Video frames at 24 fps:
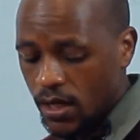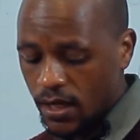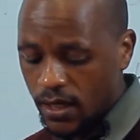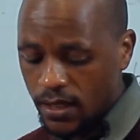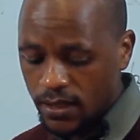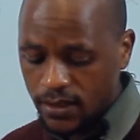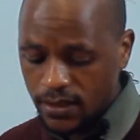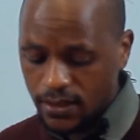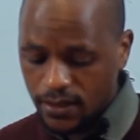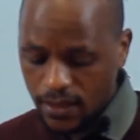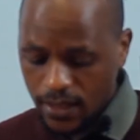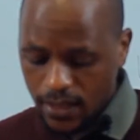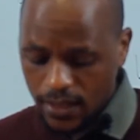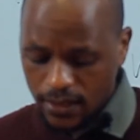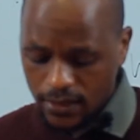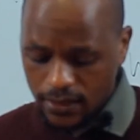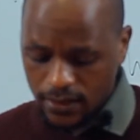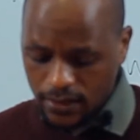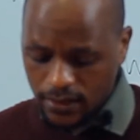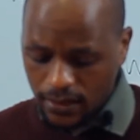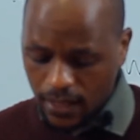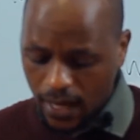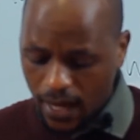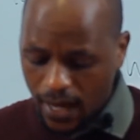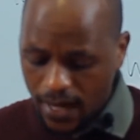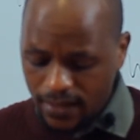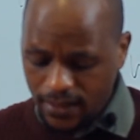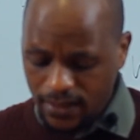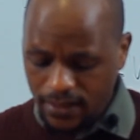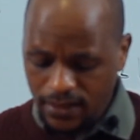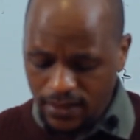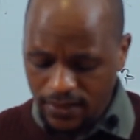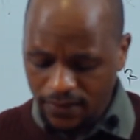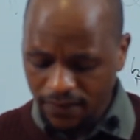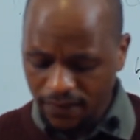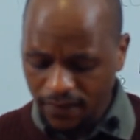it says
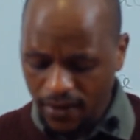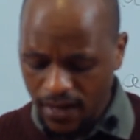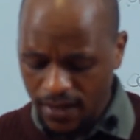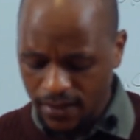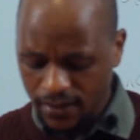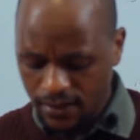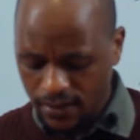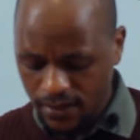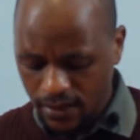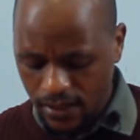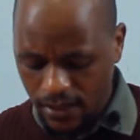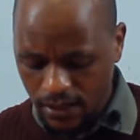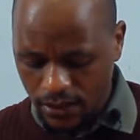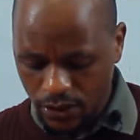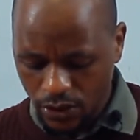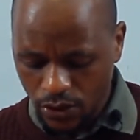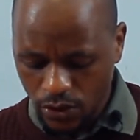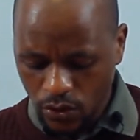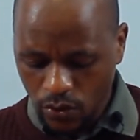identify things